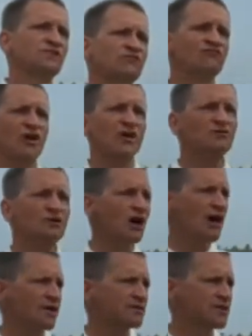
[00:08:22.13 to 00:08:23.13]

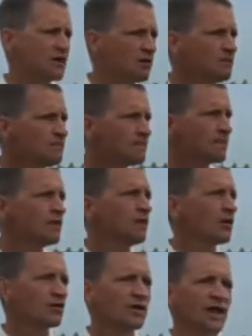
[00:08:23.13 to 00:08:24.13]
difenoconazole.
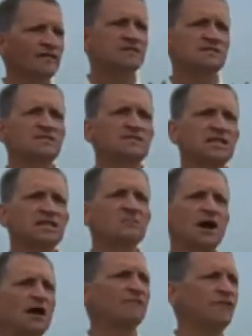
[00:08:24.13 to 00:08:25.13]
Okay, this is a
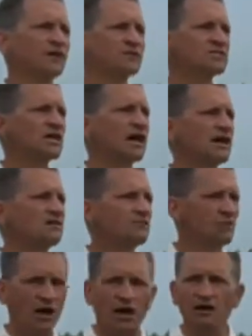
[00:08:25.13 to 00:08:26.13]
DMI
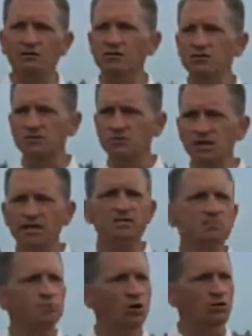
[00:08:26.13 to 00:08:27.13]
fungicide, closely related
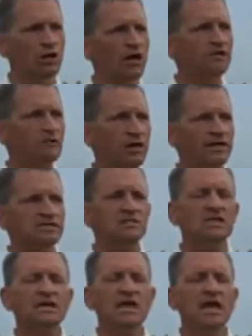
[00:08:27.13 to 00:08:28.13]
to Proline, right?
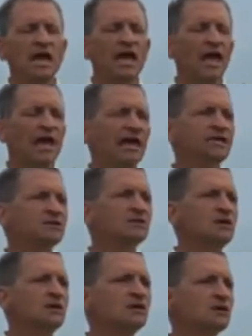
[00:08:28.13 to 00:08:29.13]
And
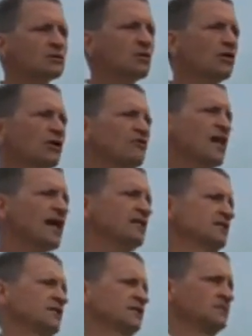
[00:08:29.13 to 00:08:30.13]

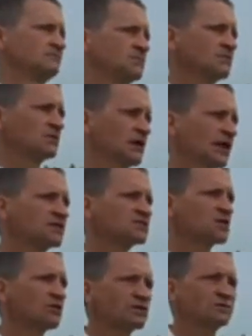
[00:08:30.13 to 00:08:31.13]
chlorothalonil. Okay,
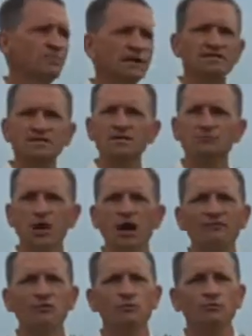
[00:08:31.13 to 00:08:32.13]
so it's basically
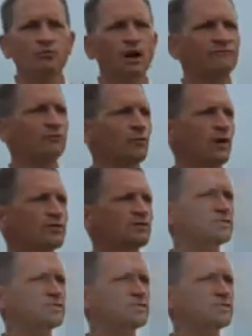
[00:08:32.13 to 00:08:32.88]
Bravo Weather